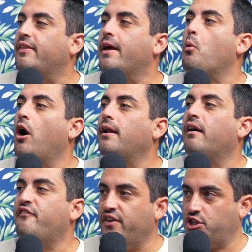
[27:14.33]
And they want
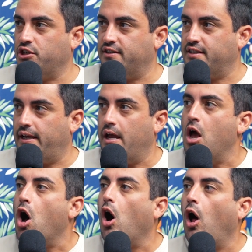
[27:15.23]
efficiency.
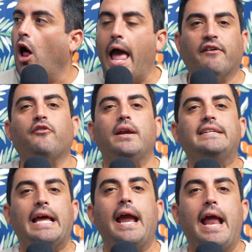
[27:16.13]
Every
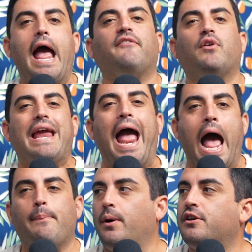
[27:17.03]
day, every
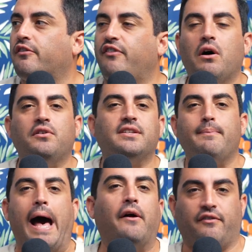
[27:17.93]
app on your phone is
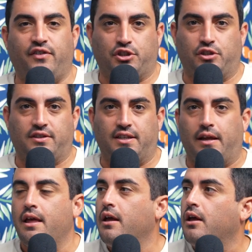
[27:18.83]
about
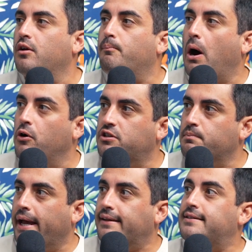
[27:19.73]
efficiency.
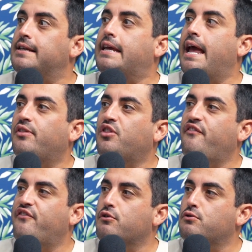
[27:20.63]
Postmates, get the
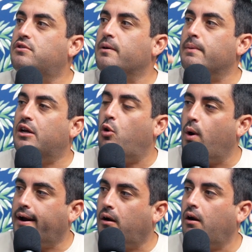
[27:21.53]
food to me
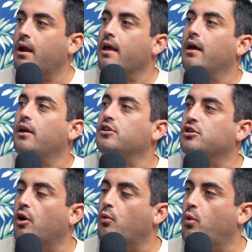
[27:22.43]
quicker,
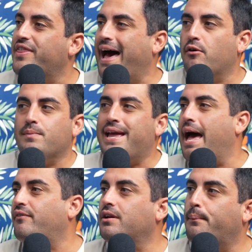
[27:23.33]
without me
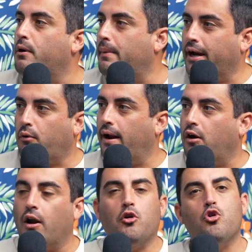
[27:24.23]
having to put my
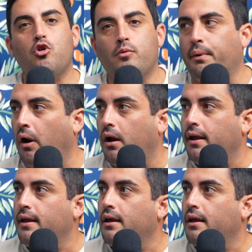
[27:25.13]
credit card. Uber. Right.